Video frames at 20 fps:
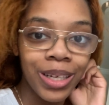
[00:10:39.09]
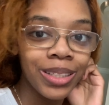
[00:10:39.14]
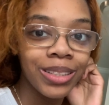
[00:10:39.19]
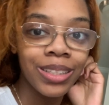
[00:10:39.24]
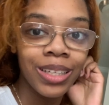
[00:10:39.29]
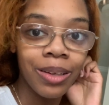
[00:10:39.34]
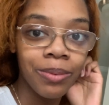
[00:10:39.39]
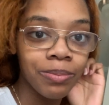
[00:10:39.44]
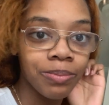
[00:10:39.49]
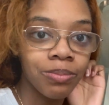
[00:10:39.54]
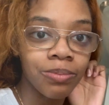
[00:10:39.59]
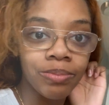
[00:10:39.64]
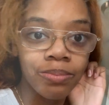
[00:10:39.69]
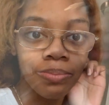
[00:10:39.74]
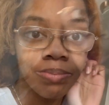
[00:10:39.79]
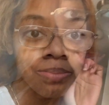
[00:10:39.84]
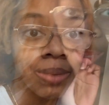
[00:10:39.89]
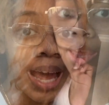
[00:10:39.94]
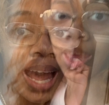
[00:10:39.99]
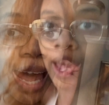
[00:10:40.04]

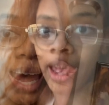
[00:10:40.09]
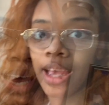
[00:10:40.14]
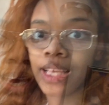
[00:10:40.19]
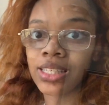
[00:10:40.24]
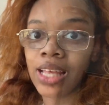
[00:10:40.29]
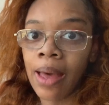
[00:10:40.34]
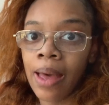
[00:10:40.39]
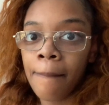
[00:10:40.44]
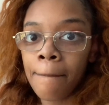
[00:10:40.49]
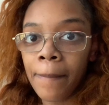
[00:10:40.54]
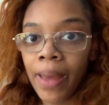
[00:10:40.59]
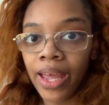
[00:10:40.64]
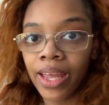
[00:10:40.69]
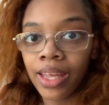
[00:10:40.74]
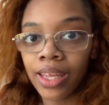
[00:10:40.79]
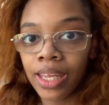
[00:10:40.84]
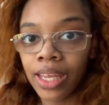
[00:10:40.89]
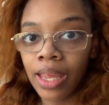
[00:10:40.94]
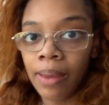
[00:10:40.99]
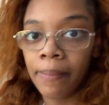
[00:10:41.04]
Okay guys, I'm back
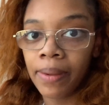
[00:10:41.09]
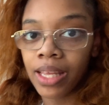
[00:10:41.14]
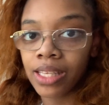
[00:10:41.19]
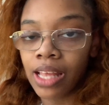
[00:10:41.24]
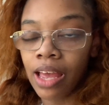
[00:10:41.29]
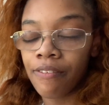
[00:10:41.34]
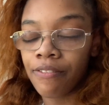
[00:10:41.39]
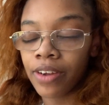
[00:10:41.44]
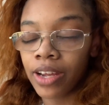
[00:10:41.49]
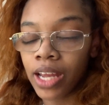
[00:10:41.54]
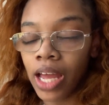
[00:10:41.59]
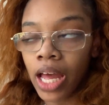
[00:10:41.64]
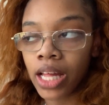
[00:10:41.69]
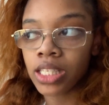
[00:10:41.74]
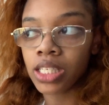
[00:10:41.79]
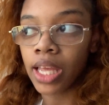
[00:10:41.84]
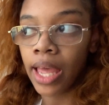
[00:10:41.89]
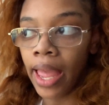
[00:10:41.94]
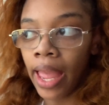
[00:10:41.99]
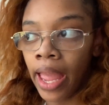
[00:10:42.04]
again because I forgot
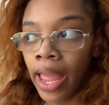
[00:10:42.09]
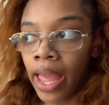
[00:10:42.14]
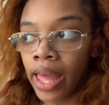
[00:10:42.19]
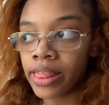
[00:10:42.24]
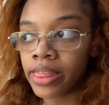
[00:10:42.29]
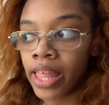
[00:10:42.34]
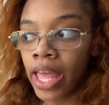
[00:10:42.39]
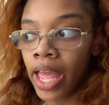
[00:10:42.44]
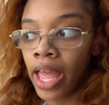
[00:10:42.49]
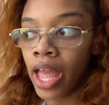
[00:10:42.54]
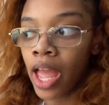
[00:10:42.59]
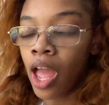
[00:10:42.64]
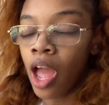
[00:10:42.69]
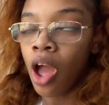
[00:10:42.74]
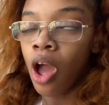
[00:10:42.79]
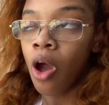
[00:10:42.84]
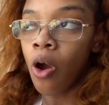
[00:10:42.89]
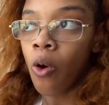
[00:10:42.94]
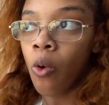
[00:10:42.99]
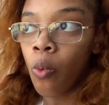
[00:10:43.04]
to add that
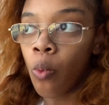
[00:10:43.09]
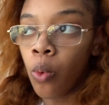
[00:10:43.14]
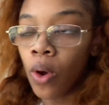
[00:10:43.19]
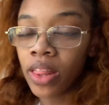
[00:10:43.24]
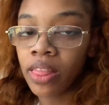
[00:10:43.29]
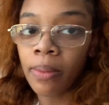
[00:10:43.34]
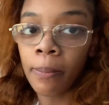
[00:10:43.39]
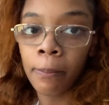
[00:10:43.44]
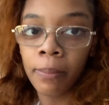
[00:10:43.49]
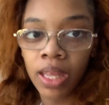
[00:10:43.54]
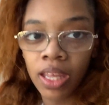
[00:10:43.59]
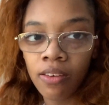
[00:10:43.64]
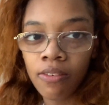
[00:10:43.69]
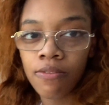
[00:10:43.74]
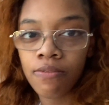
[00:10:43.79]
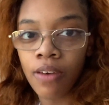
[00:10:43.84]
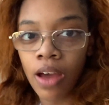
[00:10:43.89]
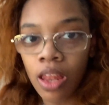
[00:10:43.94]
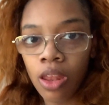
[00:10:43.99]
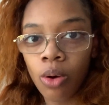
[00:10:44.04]
with me
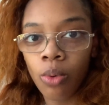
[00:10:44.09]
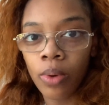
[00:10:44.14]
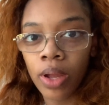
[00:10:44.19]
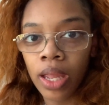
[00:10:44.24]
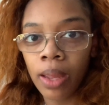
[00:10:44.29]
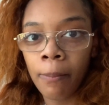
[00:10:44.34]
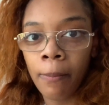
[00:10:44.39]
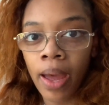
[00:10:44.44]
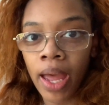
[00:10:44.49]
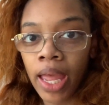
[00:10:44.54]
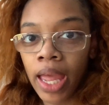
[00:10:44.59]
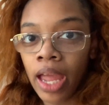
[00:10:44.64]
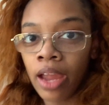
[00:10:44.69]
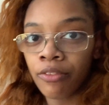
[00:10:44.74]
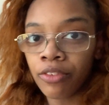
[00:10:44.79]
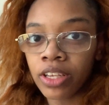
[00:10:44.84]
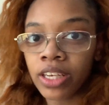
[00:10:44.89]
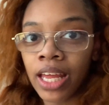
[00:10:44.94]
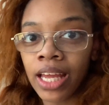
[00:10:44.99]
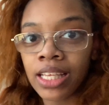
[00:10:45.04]
following my
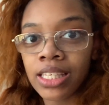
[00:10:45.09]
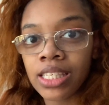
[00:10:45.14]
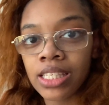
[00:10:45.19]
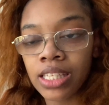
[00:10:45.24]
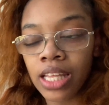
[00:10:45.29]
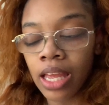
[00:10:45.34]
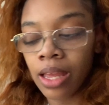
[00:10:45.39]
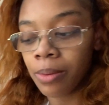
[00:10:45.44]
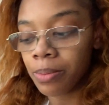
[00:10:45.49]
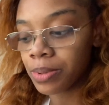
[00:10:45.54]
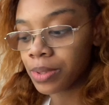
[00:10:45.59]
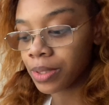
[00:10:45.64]
everyday steps,